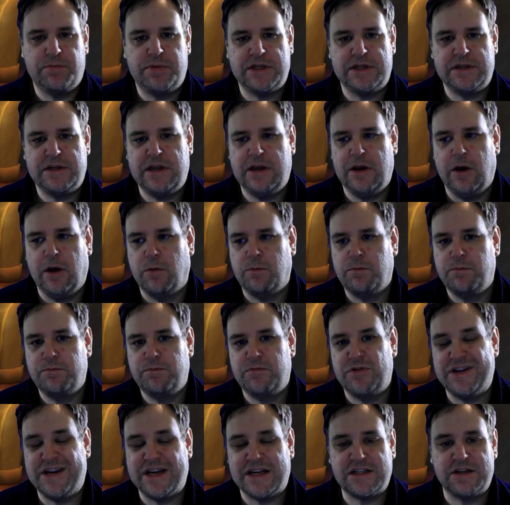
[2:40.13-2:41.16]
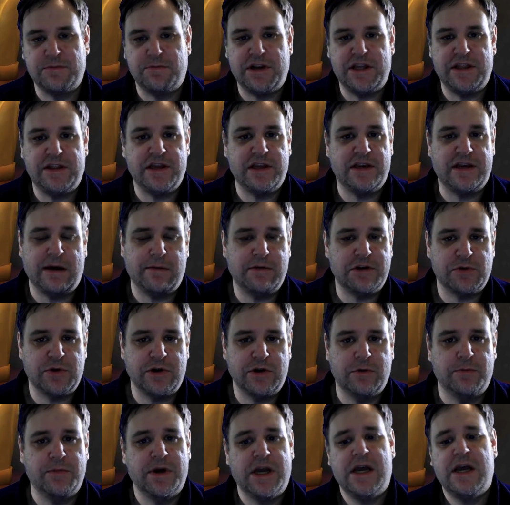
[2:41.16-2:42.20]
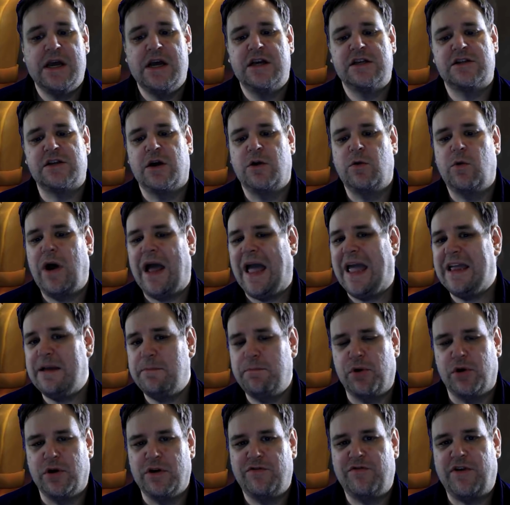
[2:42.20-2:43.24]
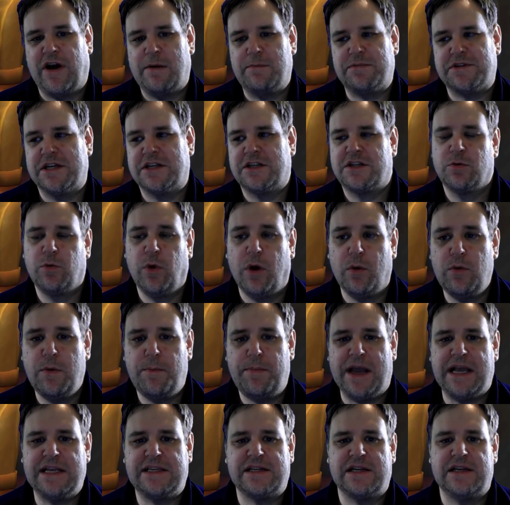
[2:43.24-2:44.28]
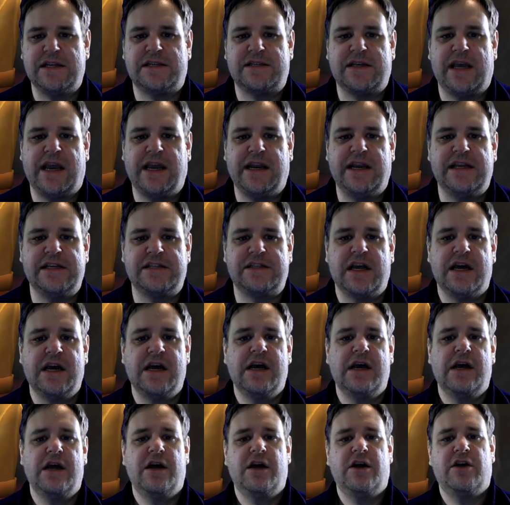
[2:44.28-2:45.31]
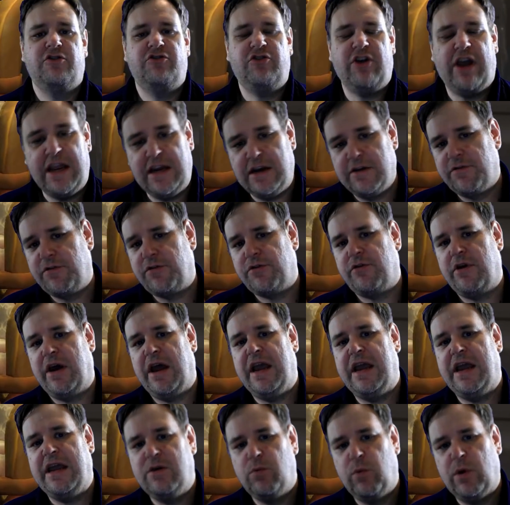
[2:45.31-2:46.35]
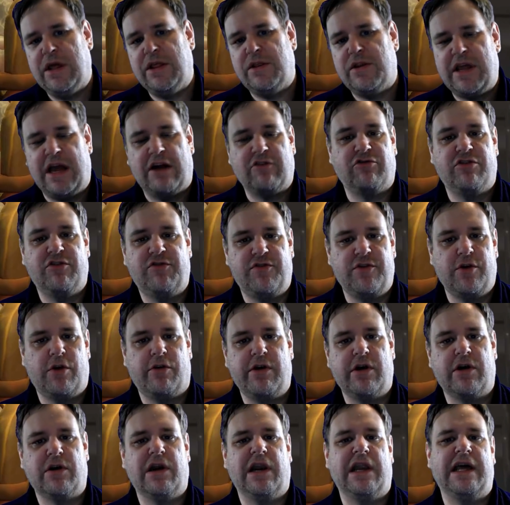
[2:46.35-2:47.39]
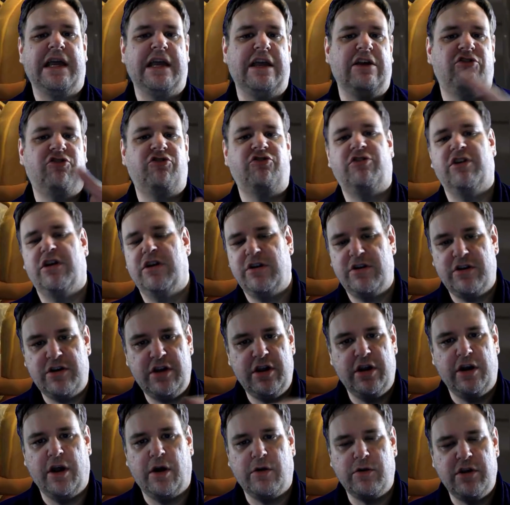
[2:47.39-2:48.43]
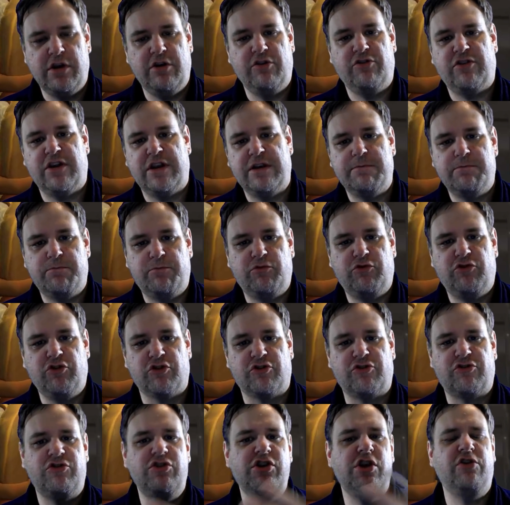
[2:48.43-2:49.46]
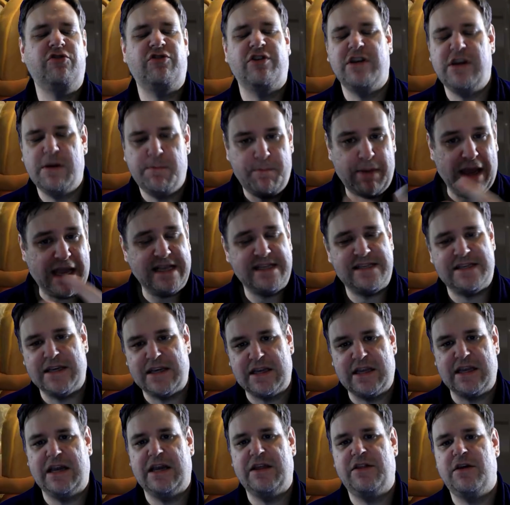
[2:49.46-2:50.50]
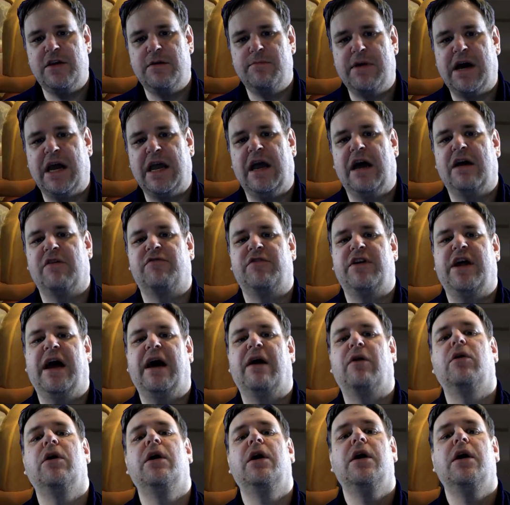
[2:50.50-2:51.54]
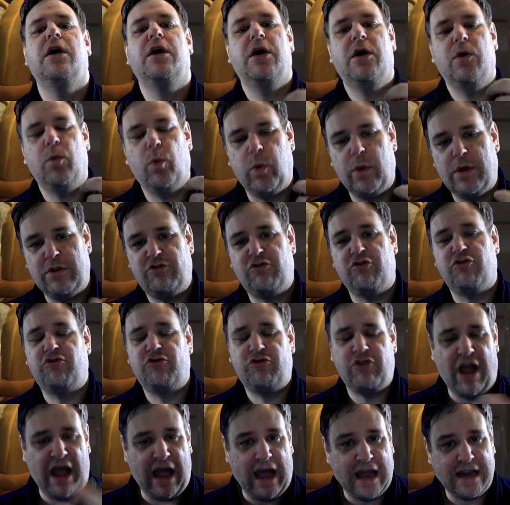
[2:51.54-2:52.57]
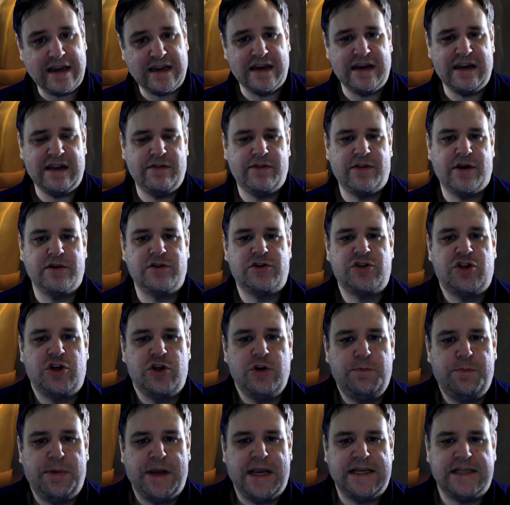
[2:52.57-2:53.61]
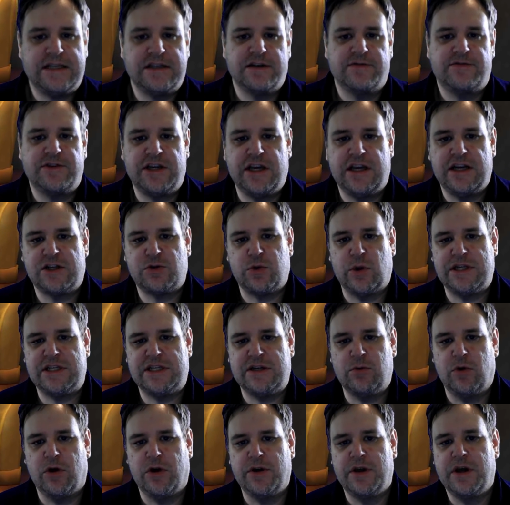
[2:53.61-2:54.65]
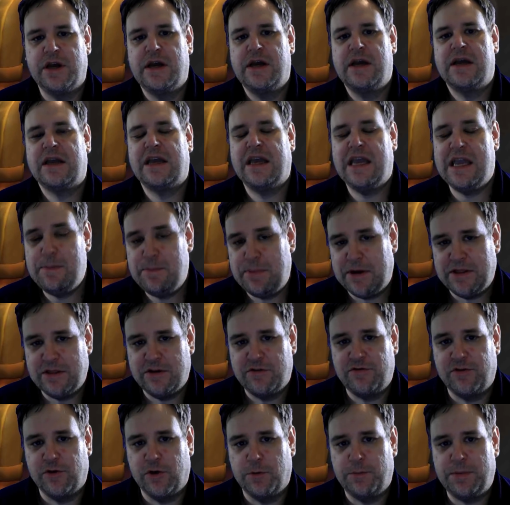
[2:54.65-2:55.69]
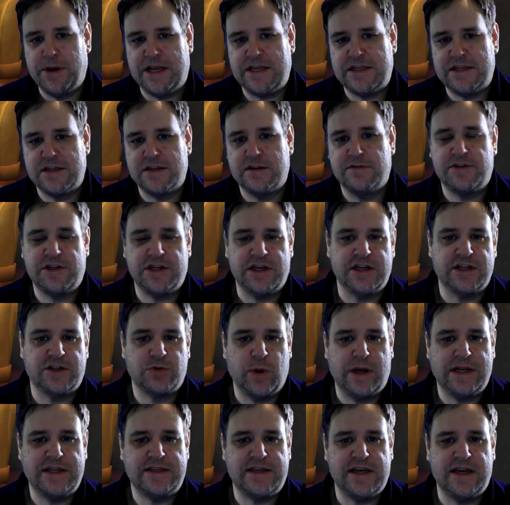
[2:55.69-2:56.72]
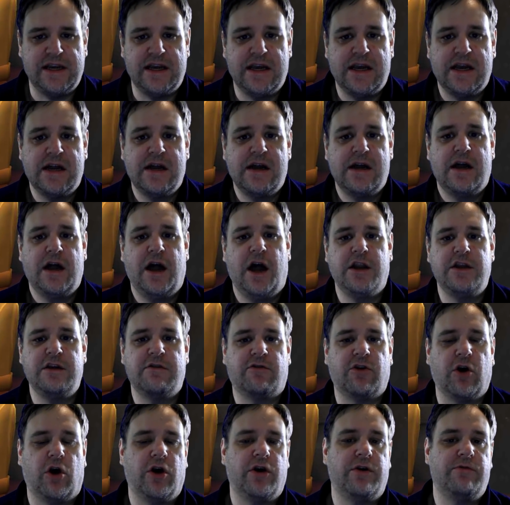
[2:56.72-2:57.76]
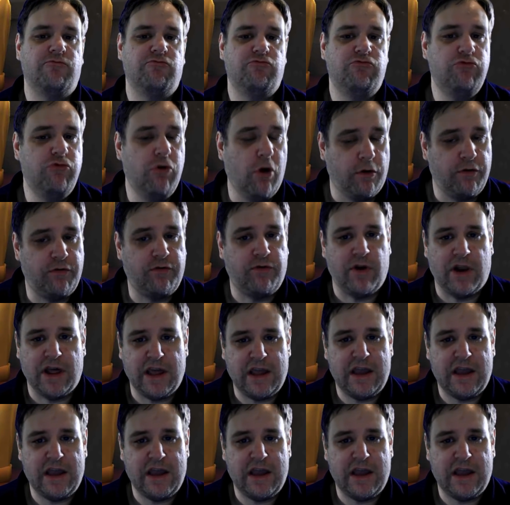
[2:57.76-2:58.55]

You know, predictably the damage went up. So 8.5%. So what we're basically saying is Chain of Thrain with the Leadrin's Fury Unleashed, and you know, using your basic gear that you might have now, with just adding in those 2 pieces of tier 21, keeping the 4 pieces of tier 20, and you've got a roughly